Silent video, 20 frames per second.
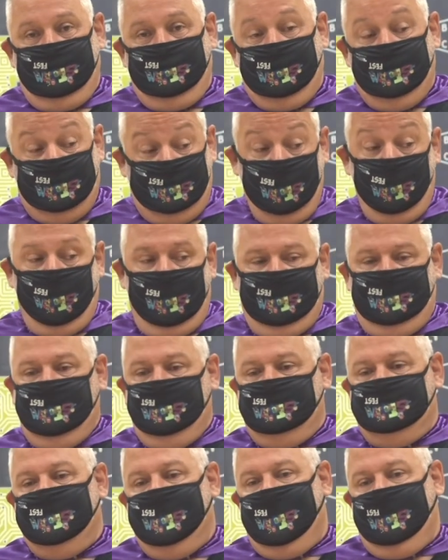to do what
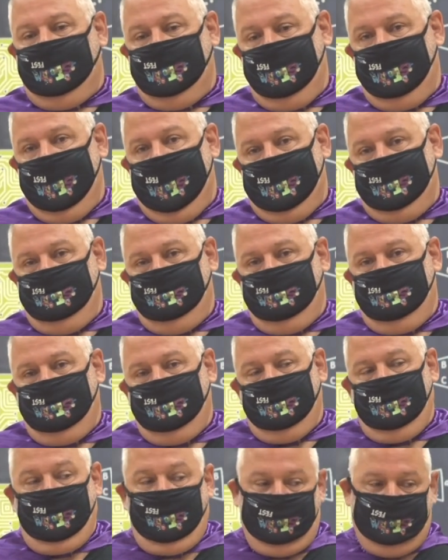he's not good at,
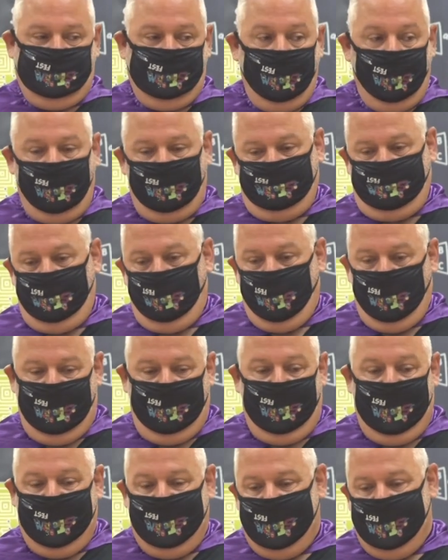score from
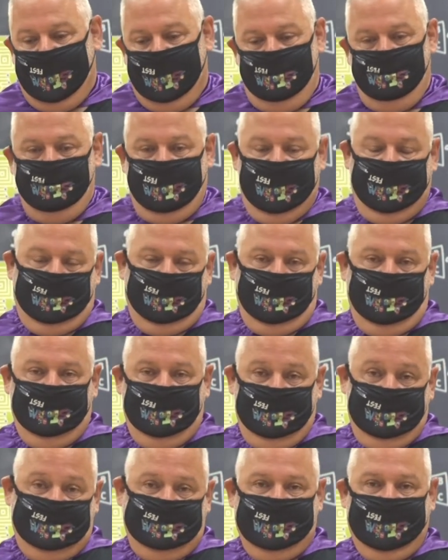where I'm better
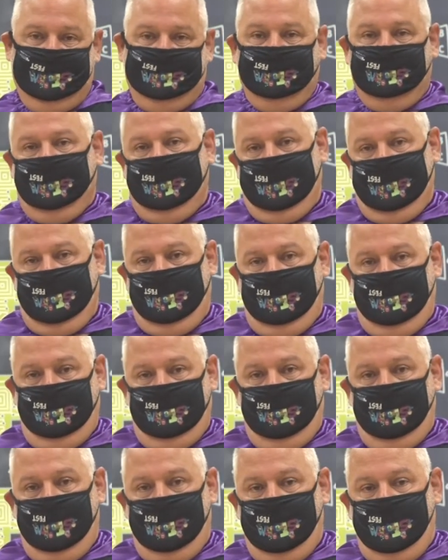inside the lane.
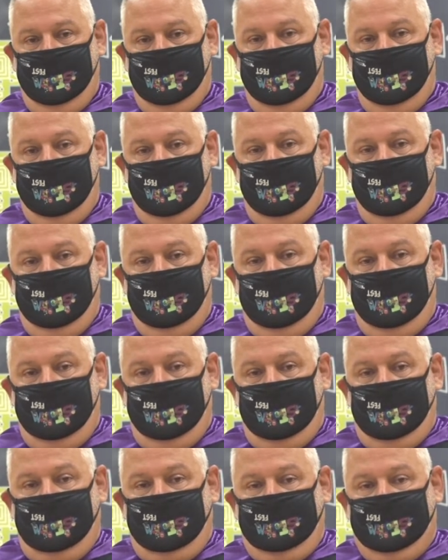
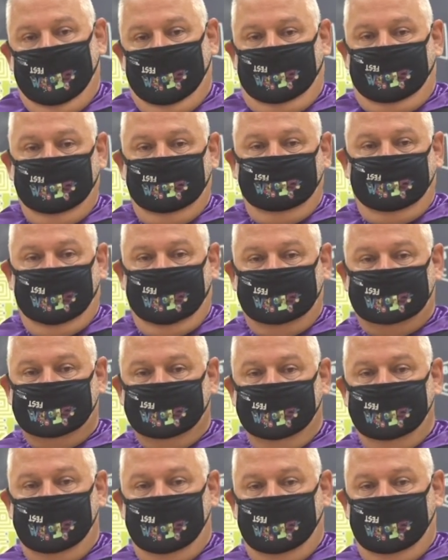Now
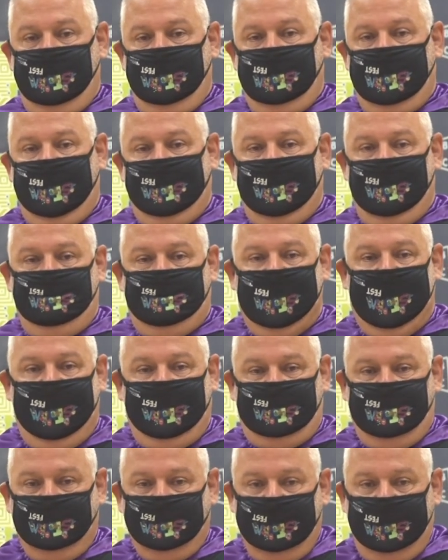conversely, can I
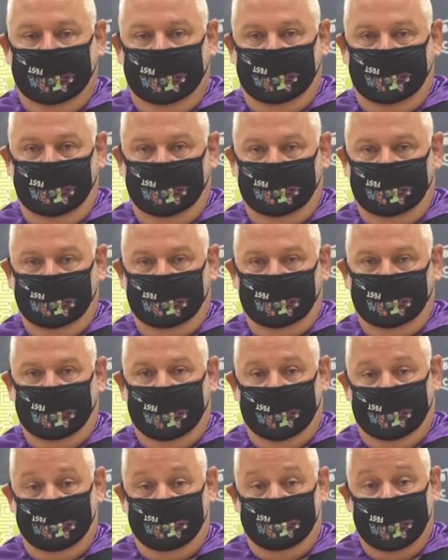pack the lane
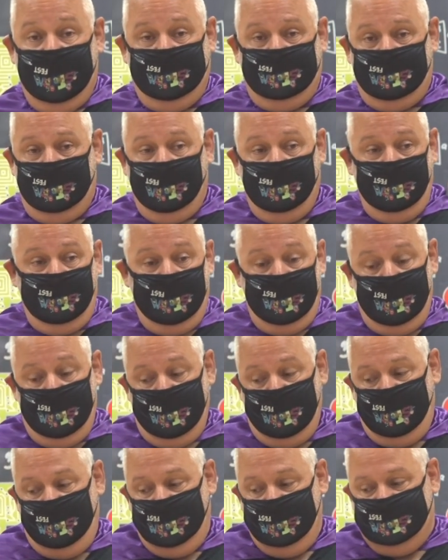and make
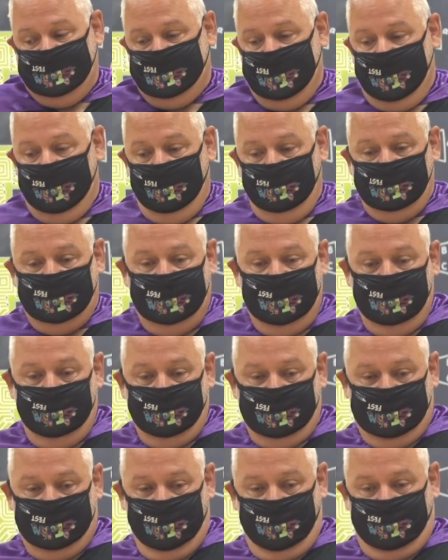the same team
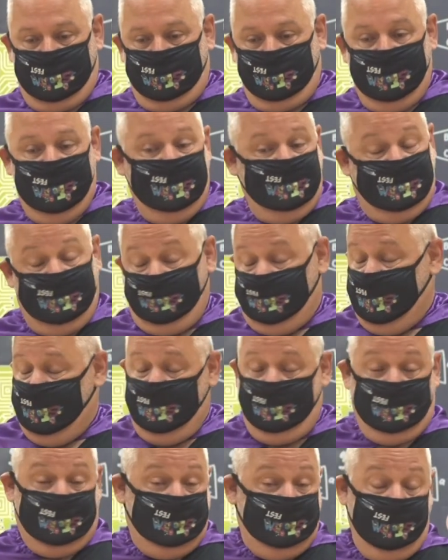shoot threes if they
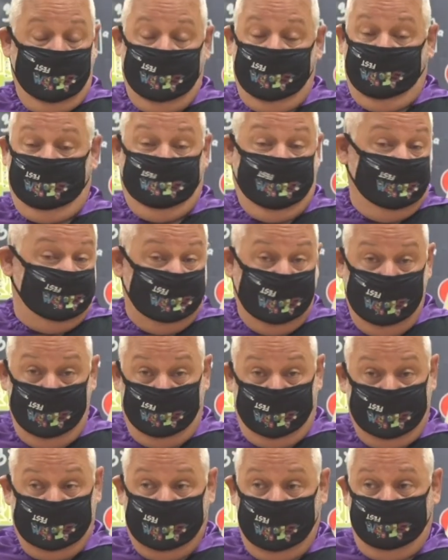are shooting
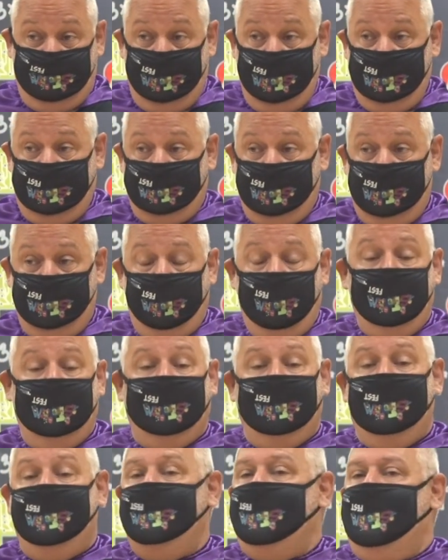15% from the three-point
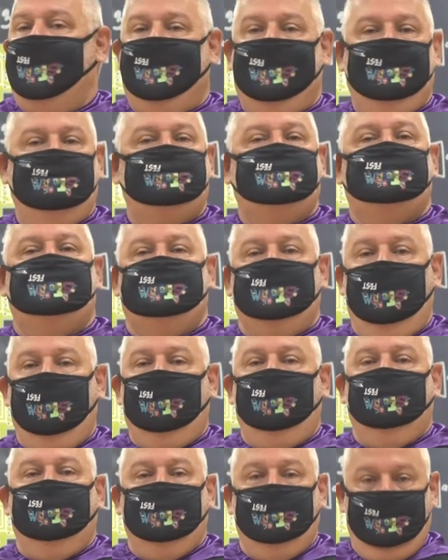line?
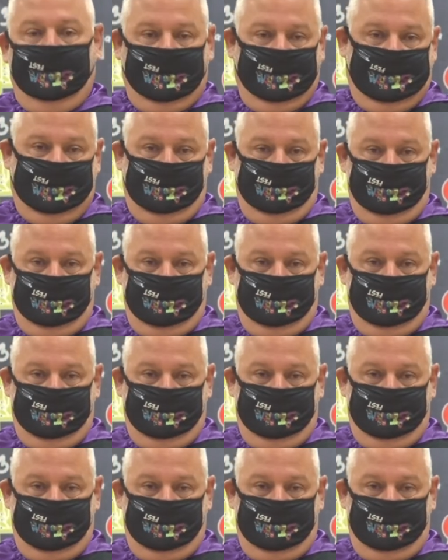Absolutely.